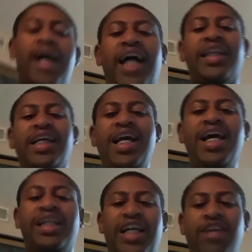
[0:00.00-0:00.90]
at the
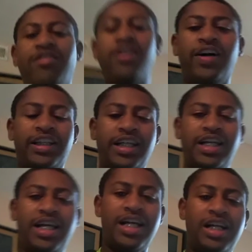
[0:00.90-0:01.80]
end, even though at
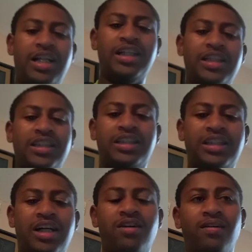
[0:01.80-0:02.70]
the end it does
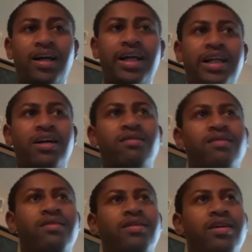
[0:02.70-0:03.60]
show, like, you
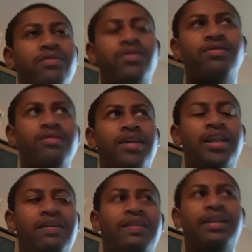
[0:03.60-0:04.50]
know, if you
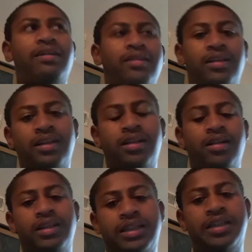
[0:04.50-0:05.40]
nothing without
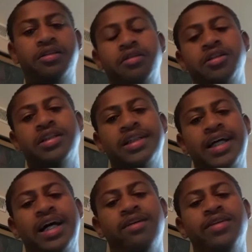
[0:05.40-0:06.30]
the suit, you shouldn't
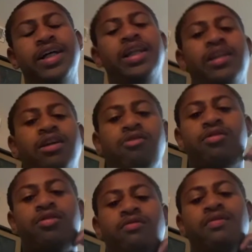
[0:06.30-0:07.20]
have it, and just use
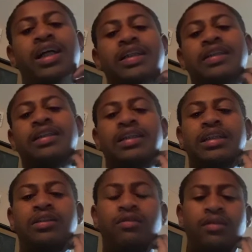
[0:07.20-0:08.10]
this regular
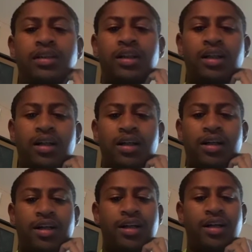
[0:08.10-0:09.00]
suit.
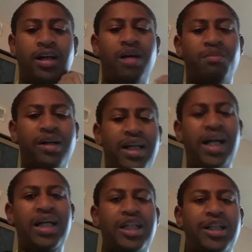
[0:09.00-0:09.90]
But
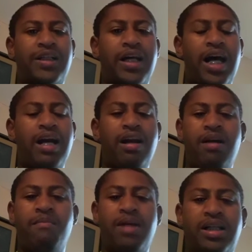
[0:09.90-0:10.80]
that just kind of
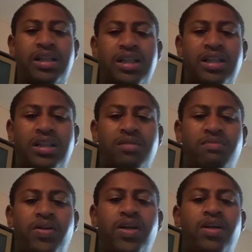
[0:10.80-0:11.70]
didn't make sense to
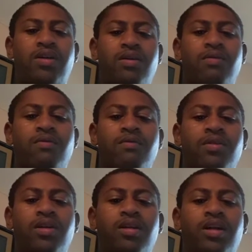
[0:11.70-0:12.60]
me,
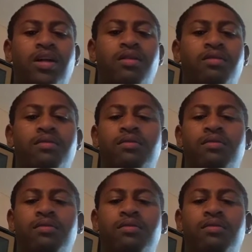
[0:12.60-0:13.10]
really.